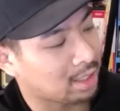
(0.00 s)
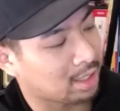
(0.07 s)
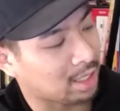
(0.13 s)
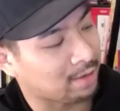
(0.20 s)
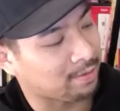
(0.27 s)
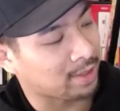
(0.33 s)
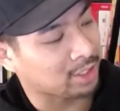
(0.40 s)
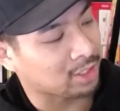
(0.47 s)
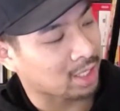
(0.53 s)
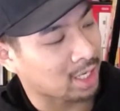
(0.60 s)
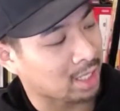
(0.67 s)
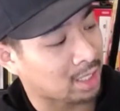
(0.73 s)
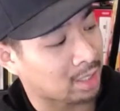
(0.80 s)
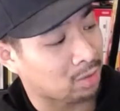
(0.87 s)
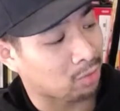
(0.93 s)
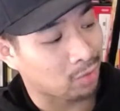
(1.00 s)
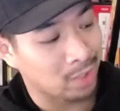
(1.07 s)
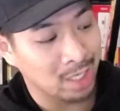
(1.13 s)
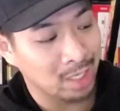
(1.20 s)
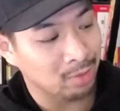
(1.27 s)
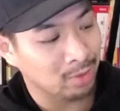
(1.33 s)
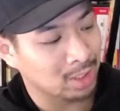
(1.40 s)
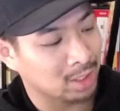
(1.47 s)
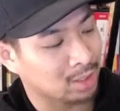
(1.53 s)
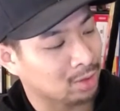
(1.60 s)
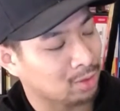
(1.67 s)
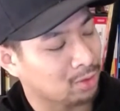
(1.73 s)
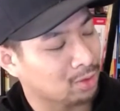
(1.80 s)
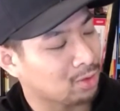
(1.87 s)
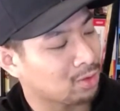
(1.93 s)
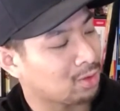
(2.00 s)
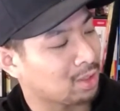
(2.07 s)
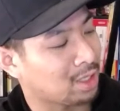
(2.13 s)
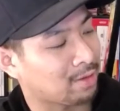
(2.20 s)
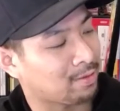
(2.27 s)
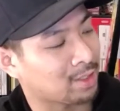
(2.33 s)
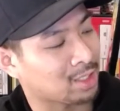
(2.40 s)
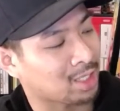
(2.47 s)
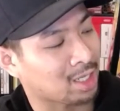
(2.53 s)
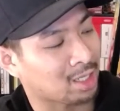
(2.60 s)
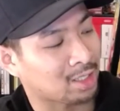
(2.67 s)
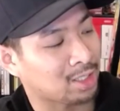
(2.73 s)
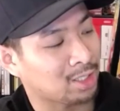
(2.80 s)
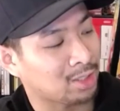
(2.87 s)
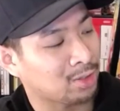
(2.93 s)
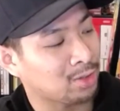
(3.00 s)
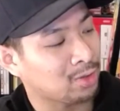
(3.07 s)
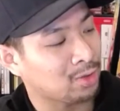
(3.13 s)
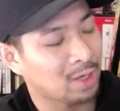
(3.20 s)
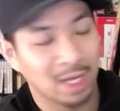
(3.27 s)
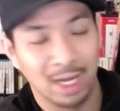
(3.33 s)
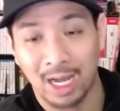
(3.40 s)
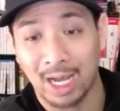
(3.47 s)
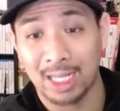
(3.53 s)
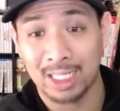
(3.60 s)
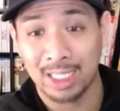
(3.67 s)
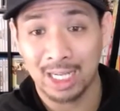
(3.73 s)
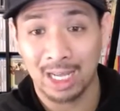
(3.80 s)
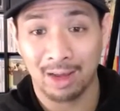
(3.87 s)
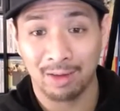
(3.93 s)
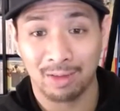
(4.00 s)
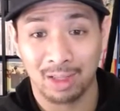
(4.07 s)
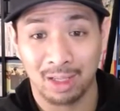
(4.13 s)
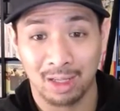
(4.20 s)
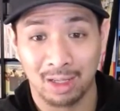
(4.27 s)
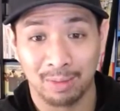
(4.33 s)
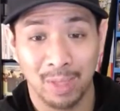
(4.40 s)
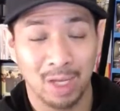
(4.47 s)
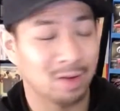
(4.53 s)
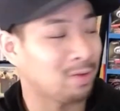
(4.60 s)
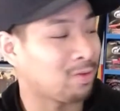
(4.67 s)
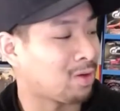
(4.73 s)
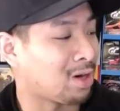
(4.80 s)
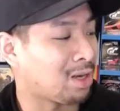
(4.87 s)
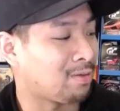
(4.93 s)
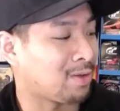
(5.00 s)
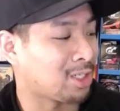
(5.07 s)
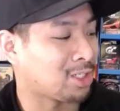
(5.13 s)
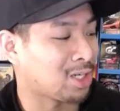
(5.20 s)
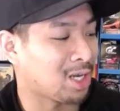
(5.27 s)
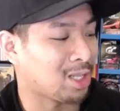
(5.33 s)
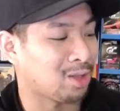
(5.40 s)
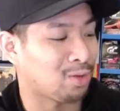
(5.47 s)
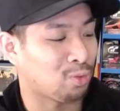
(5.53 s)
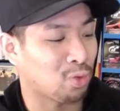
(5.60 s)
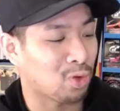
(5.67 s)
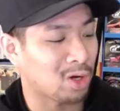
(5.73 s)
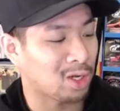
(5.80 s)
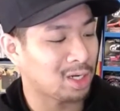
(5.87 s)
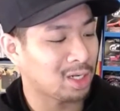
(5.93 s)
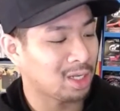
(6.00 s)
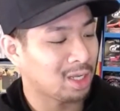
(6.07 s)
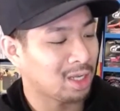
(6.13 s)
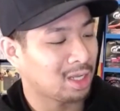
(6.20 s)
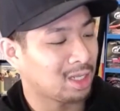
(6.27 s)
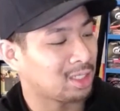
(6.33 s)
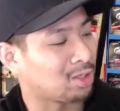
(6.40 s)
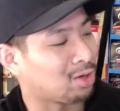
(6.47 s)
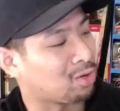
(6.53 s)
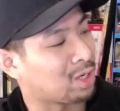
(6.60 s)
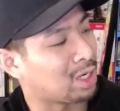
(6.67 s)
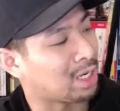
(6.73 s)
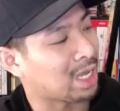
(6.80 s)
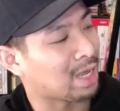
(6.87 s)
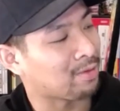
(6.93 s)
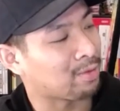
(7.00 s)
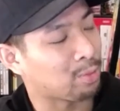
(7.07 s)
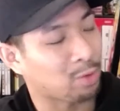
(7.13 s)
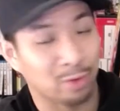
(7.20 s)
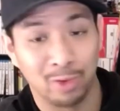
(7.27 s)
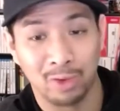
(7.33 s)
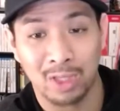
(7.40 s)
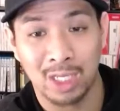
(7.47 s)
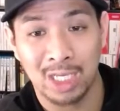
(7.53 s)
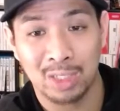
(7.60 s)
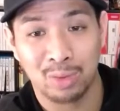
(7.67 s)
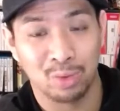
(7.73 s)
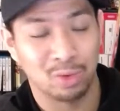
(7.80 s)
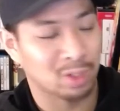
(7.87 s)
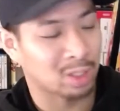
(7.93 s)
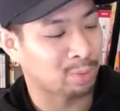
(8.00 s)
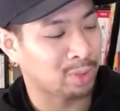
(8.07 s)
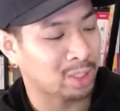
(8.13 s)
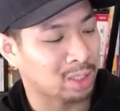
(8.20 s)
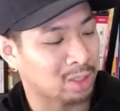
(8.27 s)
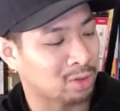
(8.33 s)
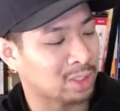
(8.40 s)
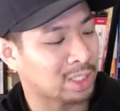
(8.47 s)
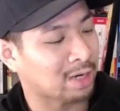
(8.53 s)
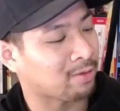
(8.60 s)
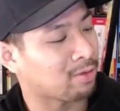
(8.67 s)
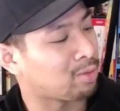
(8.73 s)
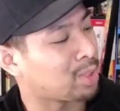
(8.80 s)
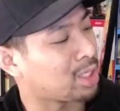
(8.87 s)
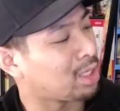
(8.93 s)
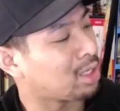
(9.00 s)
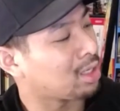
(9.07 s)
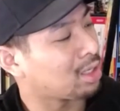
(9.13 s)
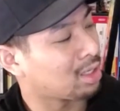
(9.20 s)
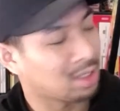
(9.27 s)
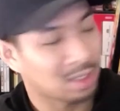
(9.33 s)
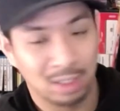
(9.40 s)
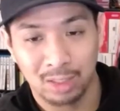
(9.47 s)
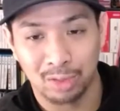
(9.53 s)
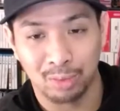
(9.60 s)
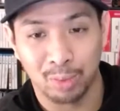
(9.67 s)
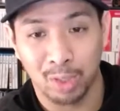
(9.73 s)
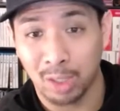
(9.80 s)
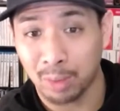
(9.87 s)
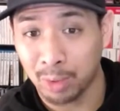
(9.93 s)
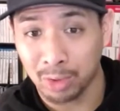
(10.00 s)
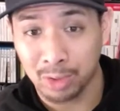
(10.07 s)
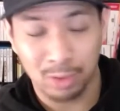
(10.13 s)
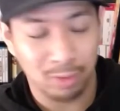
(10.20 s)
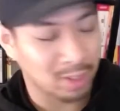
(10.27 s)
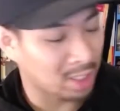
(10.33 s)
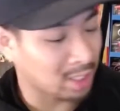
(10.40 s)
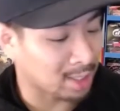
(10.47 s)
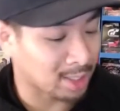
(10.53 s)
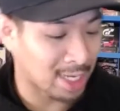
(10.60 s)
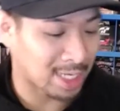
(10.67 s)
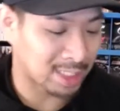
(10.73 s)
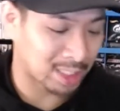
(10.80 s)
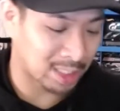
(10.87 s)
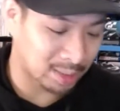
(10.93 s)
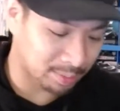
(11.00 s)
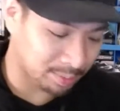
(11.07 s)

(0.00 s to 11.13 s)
Adventure Island 3, which is cool. Adventure Island 2. I did have the manual for Adventure Island 1, so having both of these will complete those out for me. Super Mario Bros. 3 Classic.